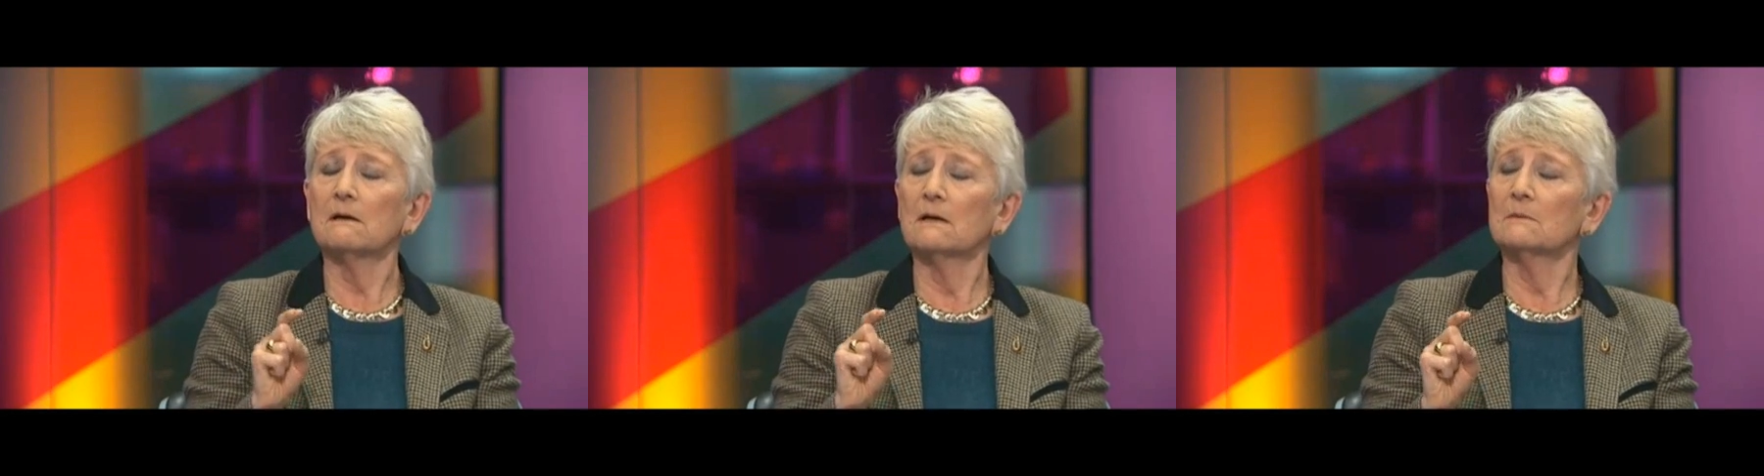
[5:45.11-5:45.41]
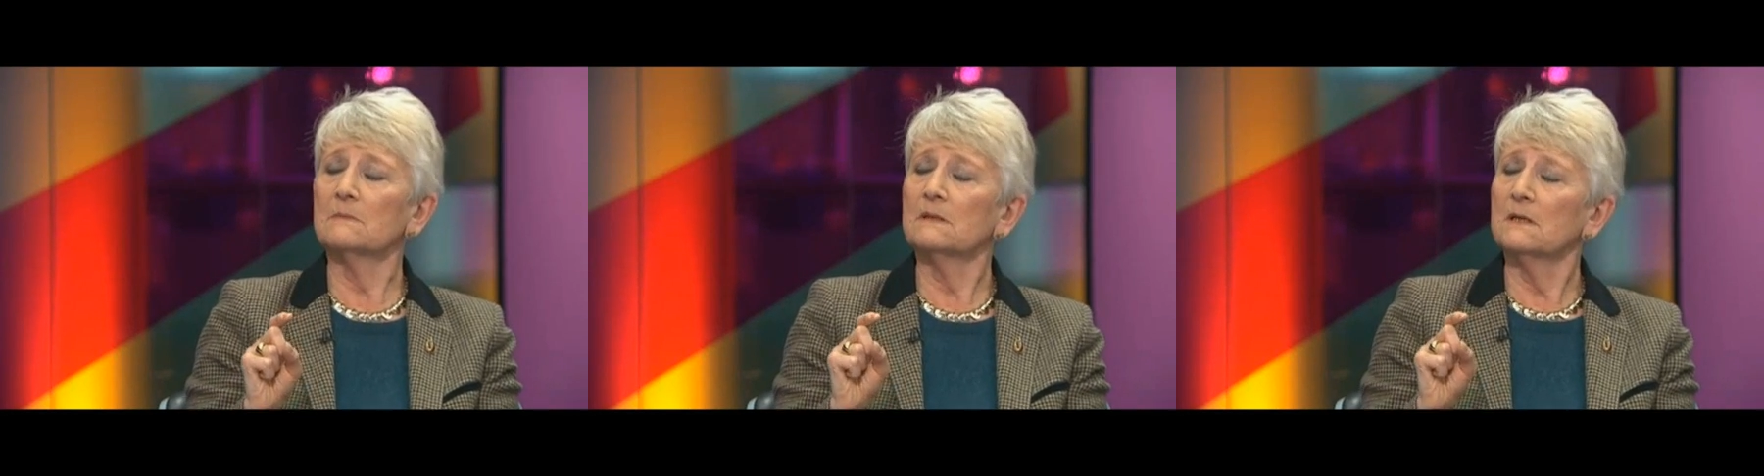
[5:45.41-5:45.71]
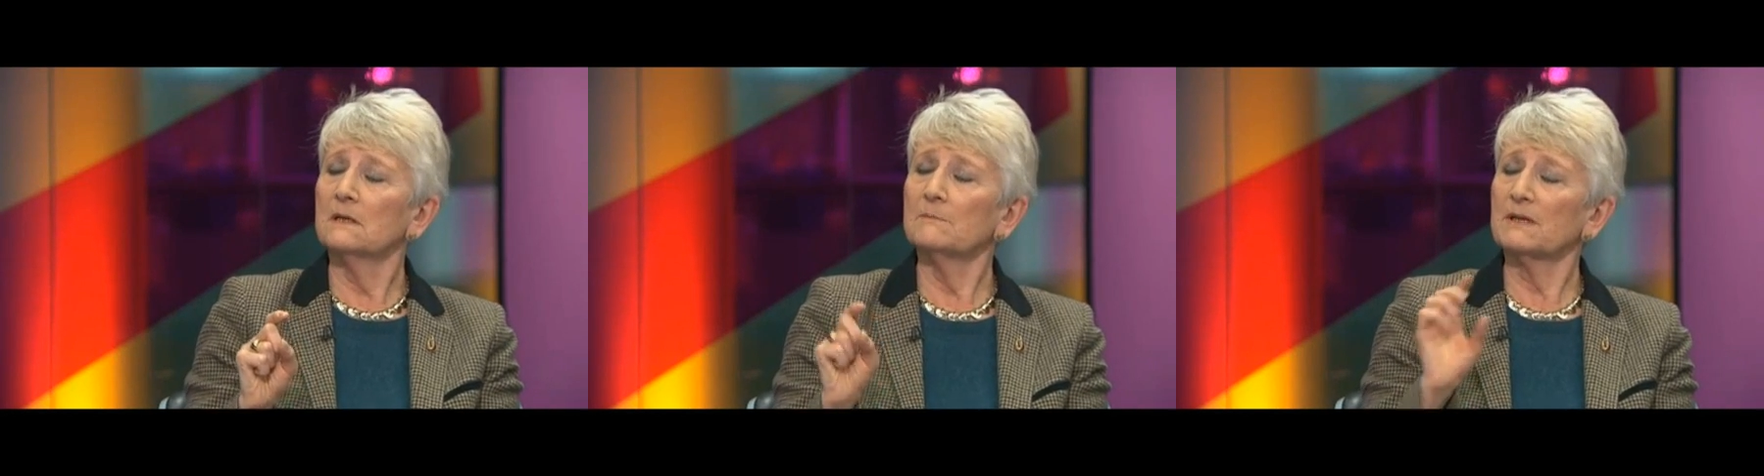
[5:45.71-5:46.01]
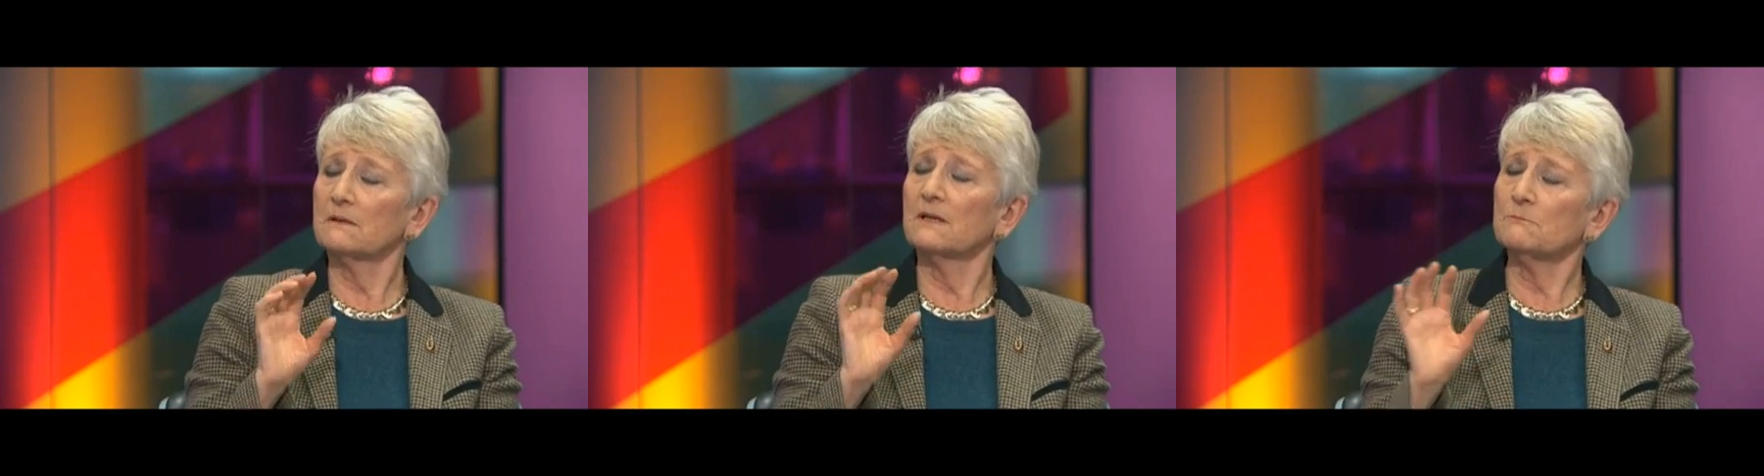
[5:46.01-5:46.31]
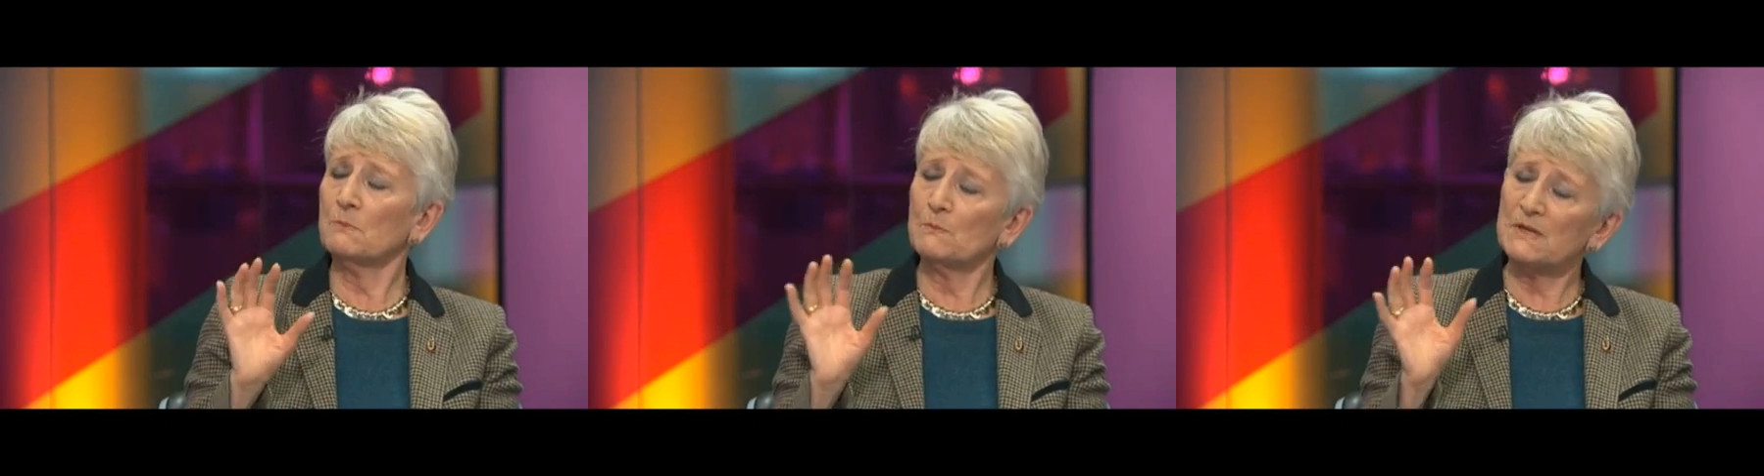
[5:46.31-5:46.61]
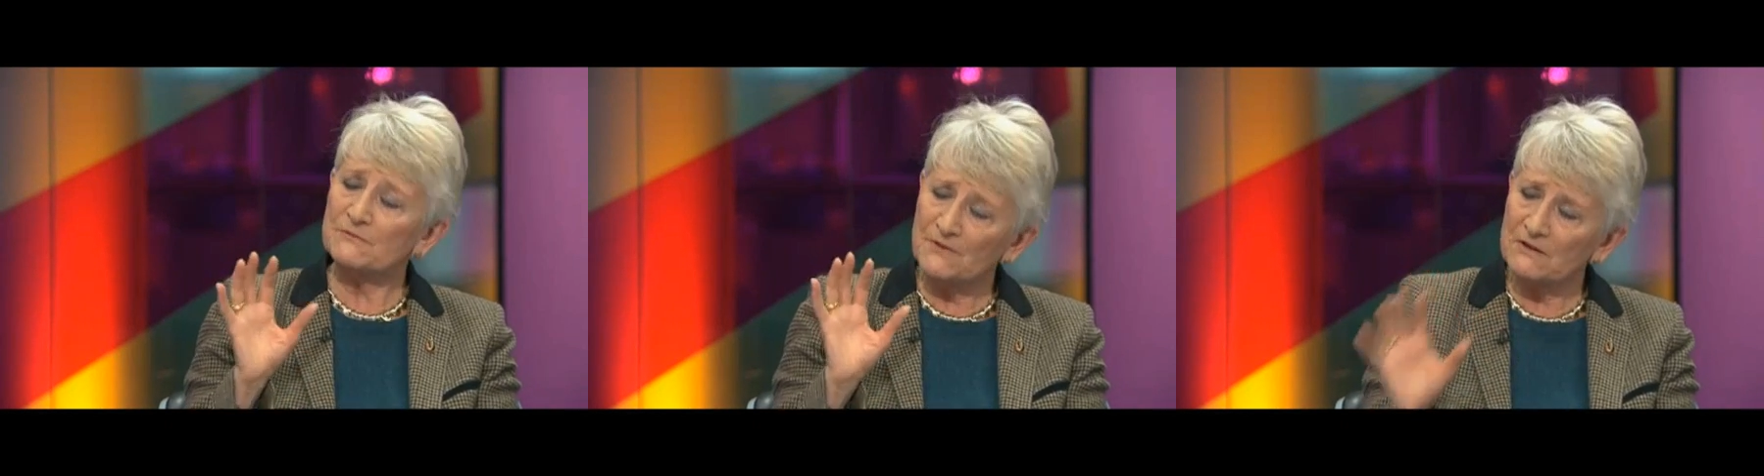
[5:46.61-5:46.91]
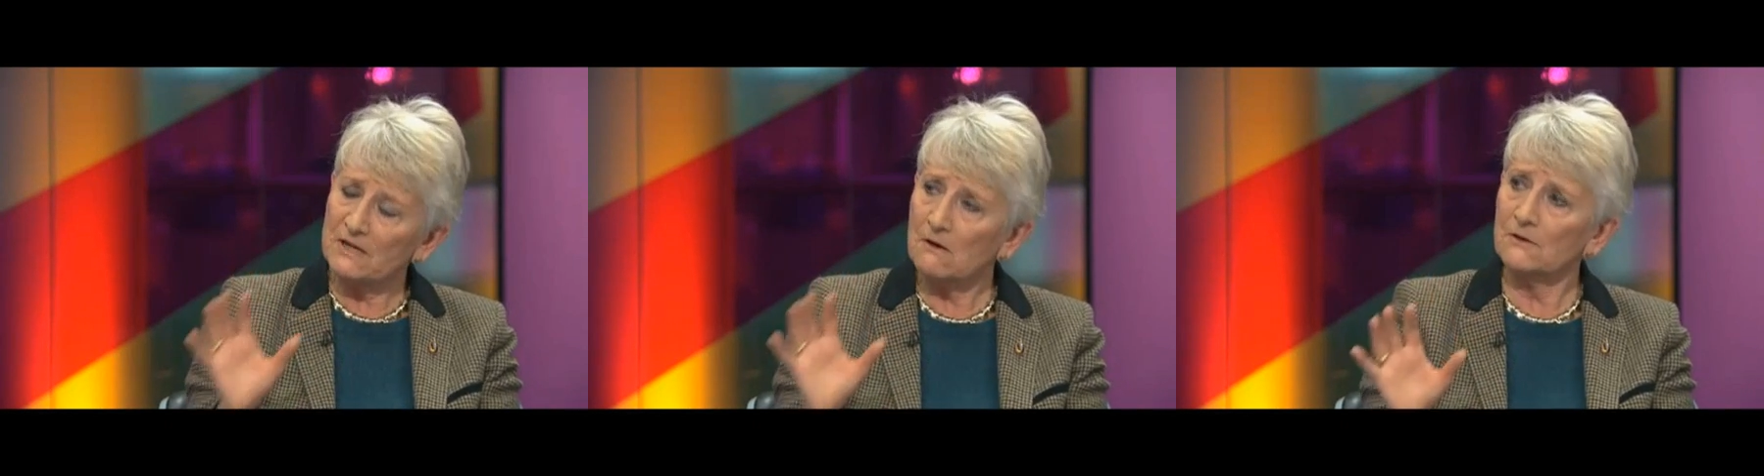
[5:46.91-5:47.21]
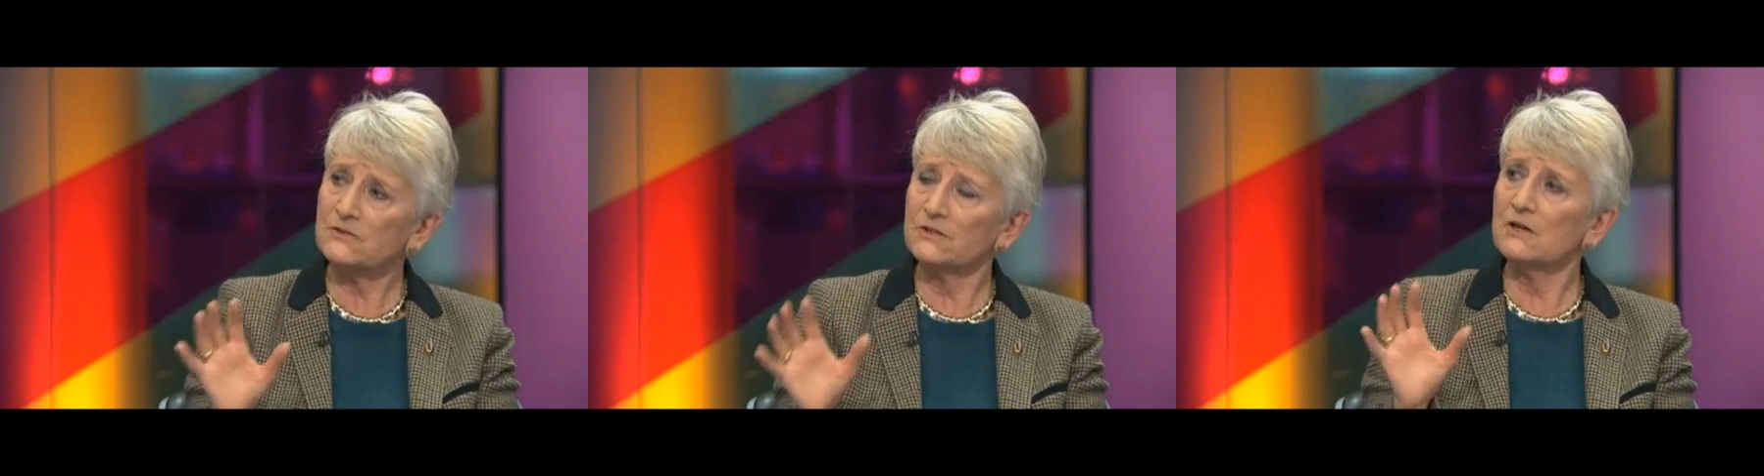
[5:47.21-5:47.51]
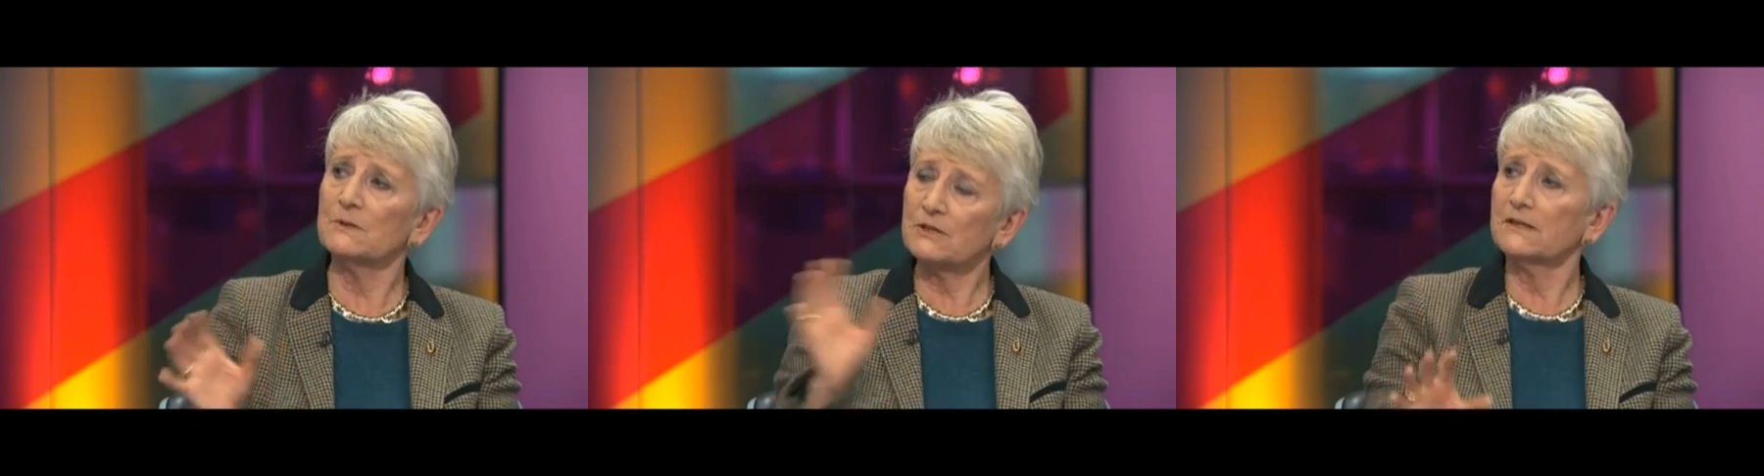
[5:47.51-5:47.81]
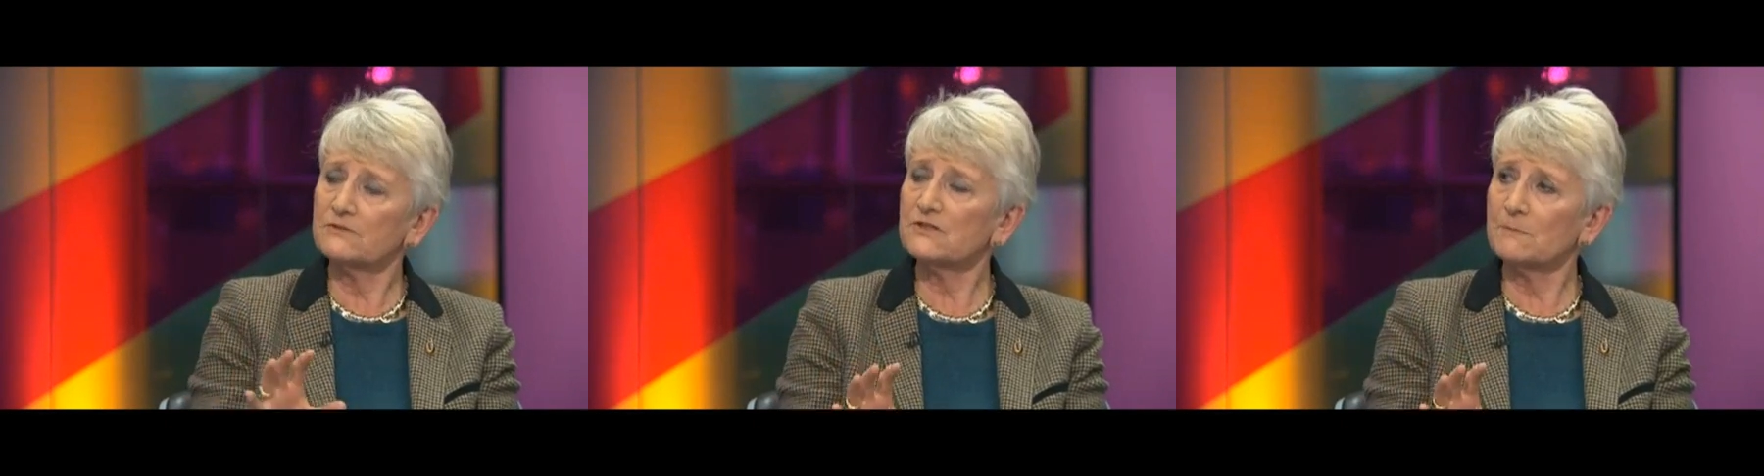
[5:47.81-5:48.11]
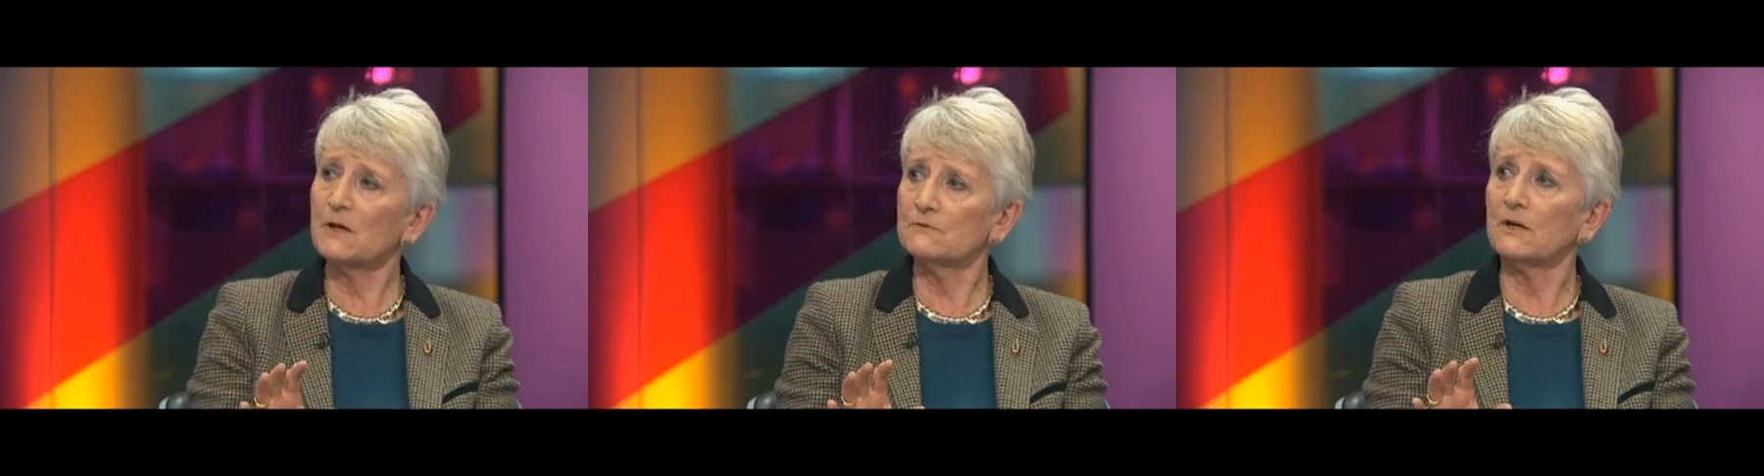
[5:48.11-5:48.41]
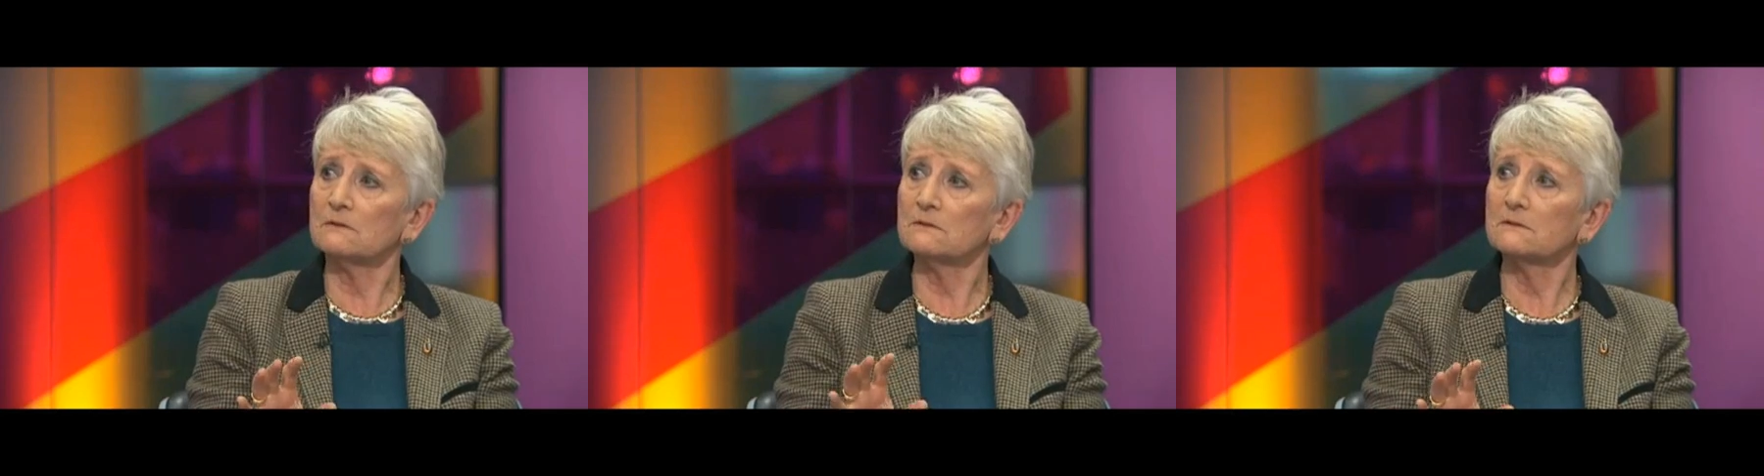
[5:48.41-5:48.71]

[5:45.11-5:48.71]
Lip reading: But it's very hard to know when you're going to tip over.